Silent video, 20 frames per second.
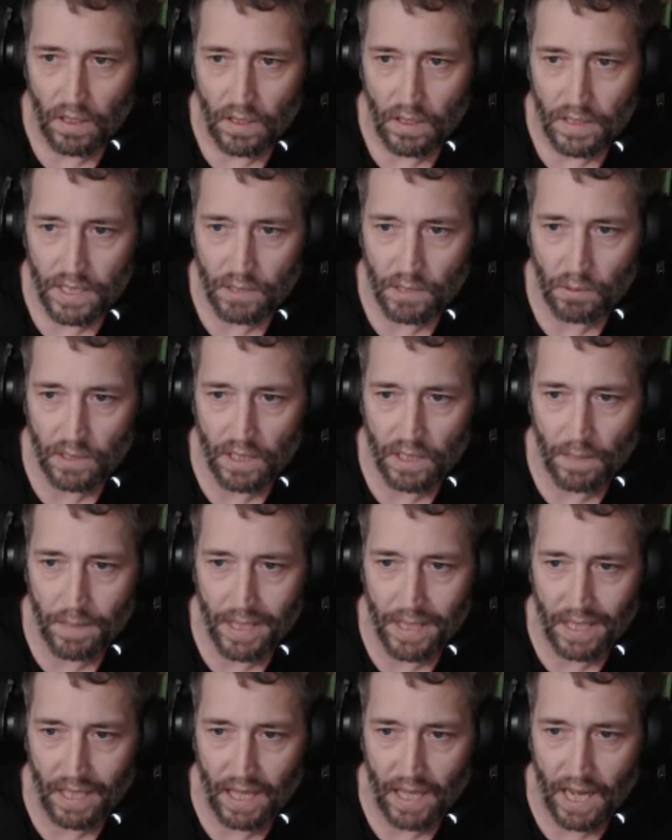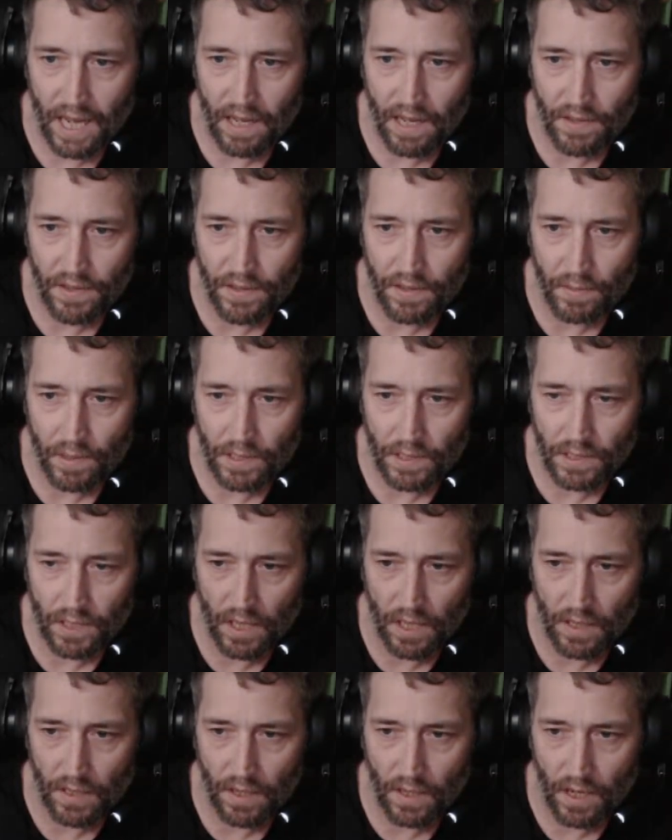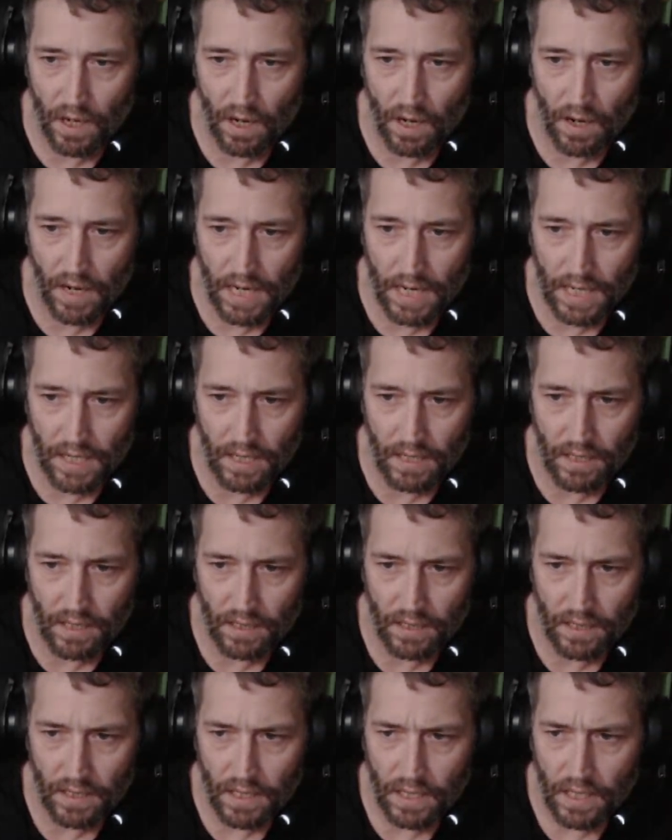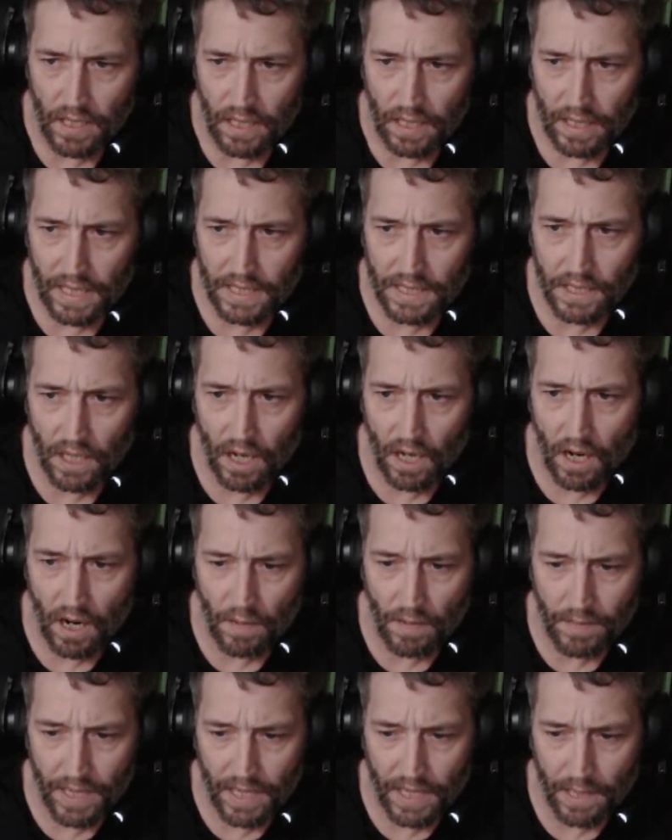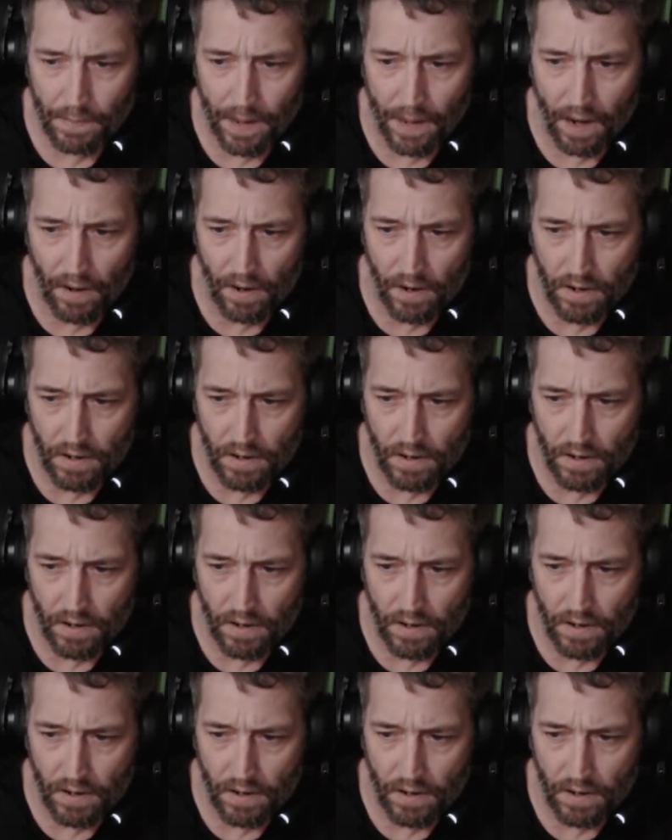This one's gonna be a lot healthier when it's done. All right, let's get a comparator